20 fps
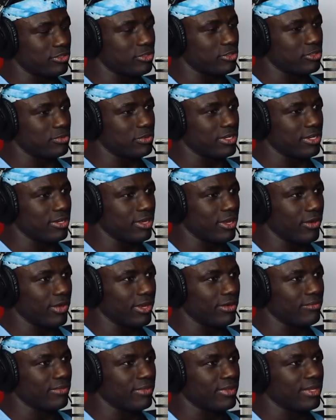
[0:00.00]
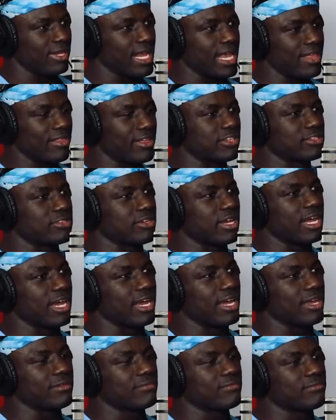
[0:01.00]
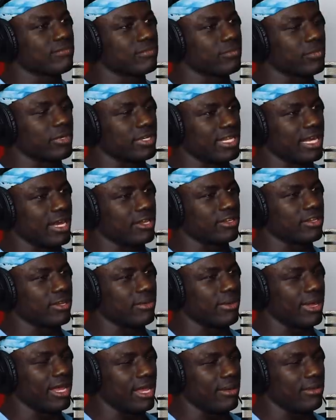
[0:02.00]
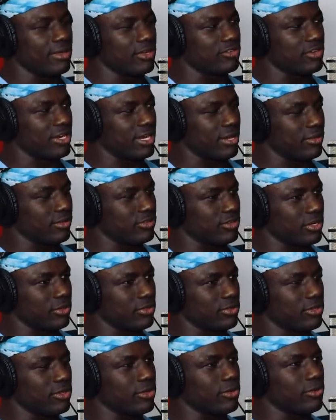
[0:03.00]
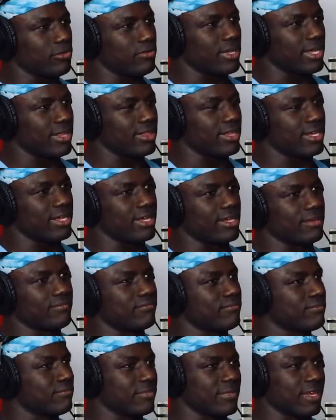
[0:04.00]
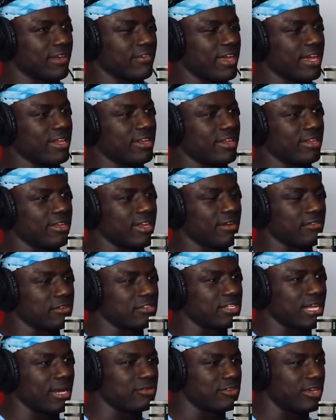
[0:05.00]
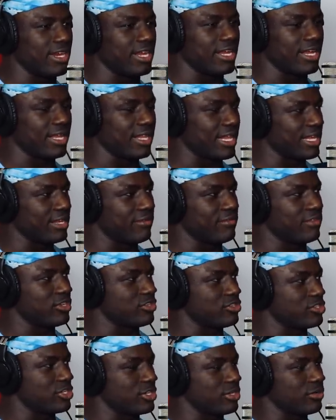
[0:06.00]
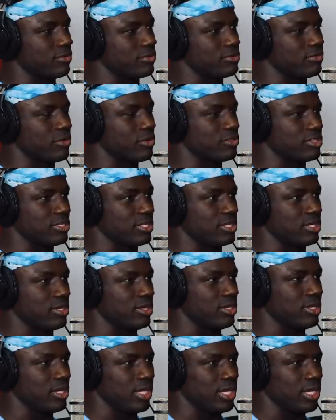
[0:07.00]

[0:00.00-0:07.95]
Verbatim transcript: introduced me to Noah, and then so I went down to Miami to train out, train with you, and then I've kind of never stopped training, and like even this year it was mostly